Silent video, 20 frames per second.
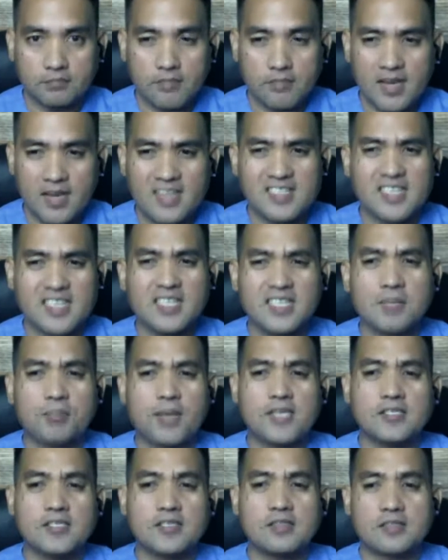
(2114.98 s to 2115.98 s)
Let's say the
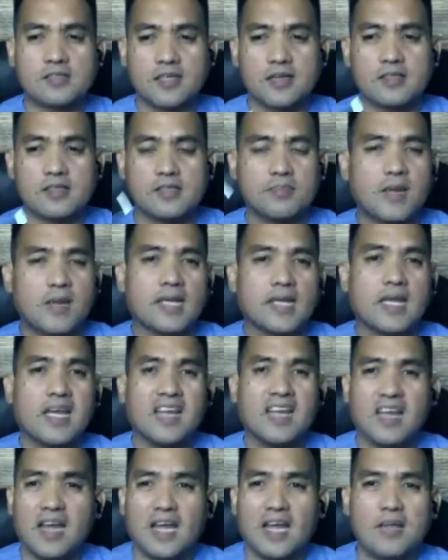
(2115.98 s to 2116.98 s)
patient tells Mike,
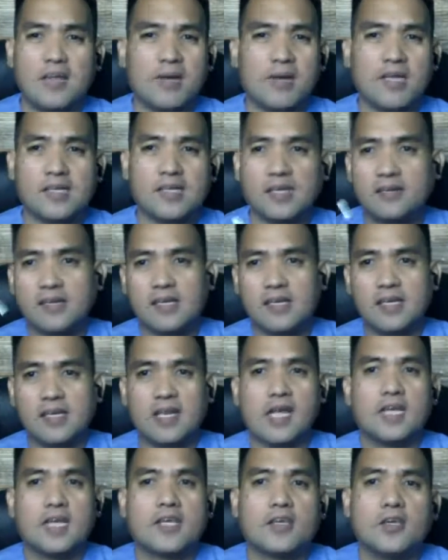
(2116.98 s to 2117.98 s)
hey, Mike, I really
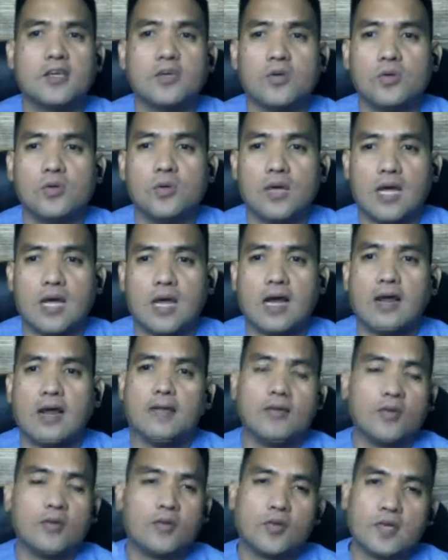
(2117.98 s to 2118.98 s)
like you. I
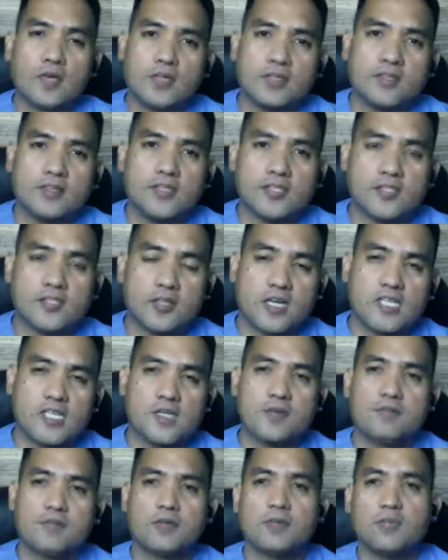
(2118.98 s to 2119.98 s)
know you're going to discharge
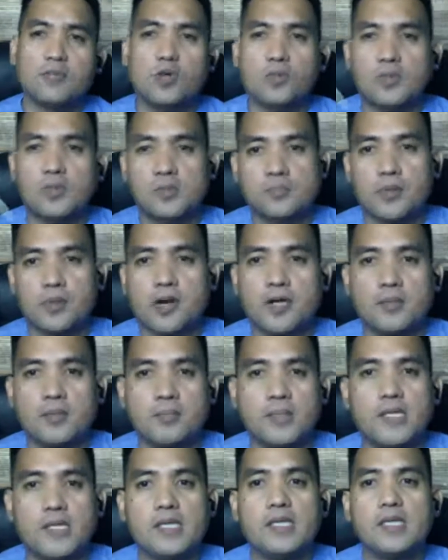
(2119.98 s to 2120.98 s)
me from mobile Part
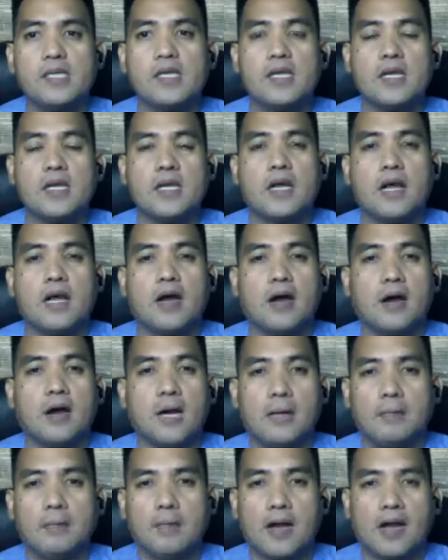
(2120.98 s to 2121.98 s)
B.
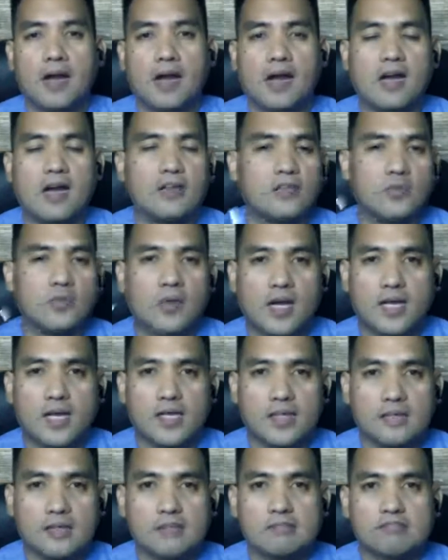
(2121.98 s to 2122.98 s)
How do
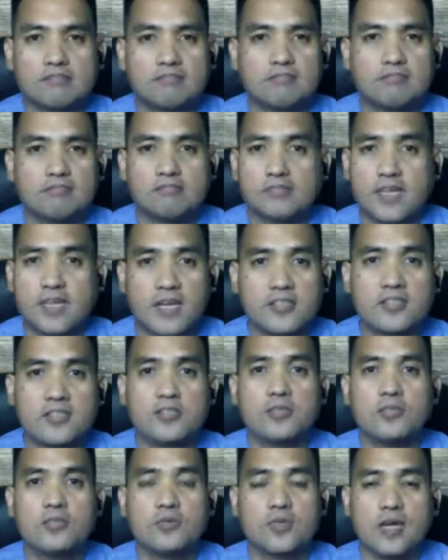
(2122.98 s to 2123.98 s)
I get
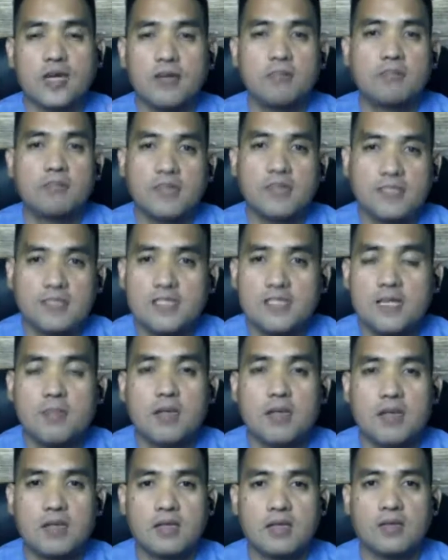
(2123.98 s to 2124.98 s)
you to come and see
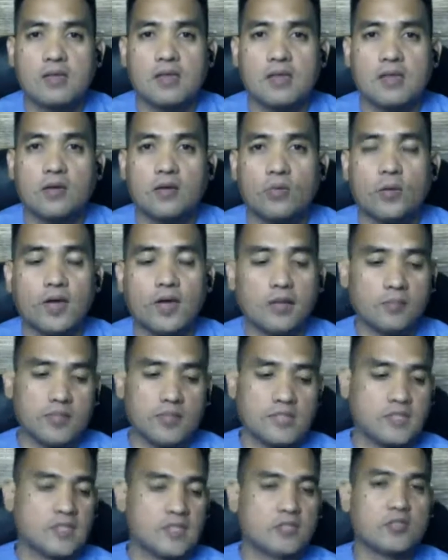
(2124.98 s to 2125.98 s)
me? Well,
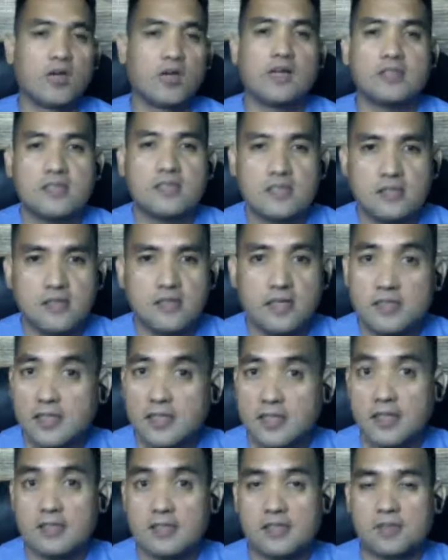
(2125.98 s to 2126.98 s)
Mrs. Johnson, let's say
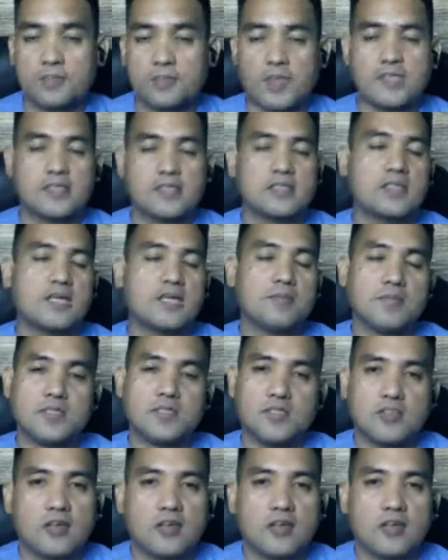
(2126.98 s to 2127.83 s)
that's the patient's name, Mrs.